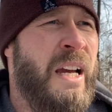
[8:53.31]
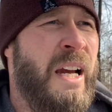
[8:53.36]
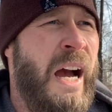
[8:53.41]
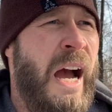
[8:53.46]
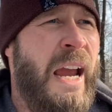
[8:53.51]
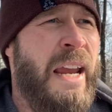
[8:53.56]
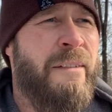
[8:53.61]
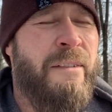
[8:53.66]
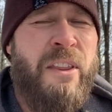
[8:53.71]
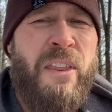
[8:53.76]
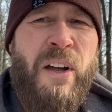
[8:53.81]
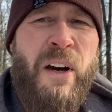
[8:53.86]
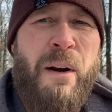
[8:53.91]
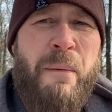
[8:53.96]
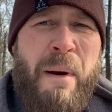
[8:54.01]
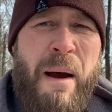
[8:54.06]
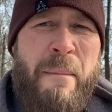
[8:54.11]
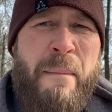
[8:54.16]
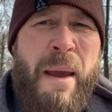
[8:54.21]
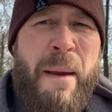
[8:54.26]
I even thought
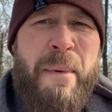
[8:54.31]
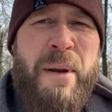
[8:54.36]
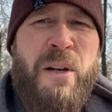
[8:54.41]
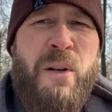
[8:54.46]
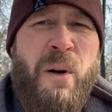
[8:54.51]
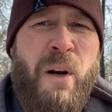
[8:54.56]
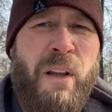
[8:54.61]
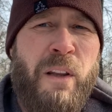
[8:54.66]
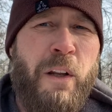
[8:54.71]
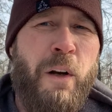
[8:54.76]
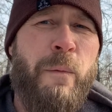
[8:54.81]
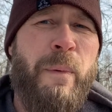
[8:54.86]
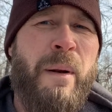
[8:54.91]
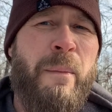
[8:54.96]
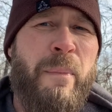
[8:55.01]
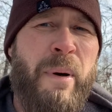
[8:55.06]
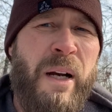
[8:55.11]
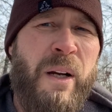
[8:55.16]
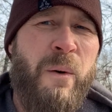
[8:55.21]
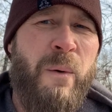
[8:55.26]
about maybe doing a little bit of
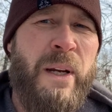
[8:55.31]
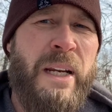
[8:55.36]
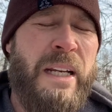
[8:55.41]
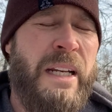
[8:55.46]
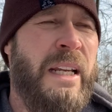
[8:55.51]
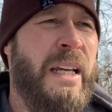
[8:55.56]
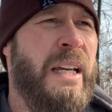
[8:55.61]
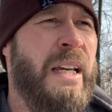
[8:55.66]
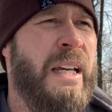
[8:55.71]
buckwheat,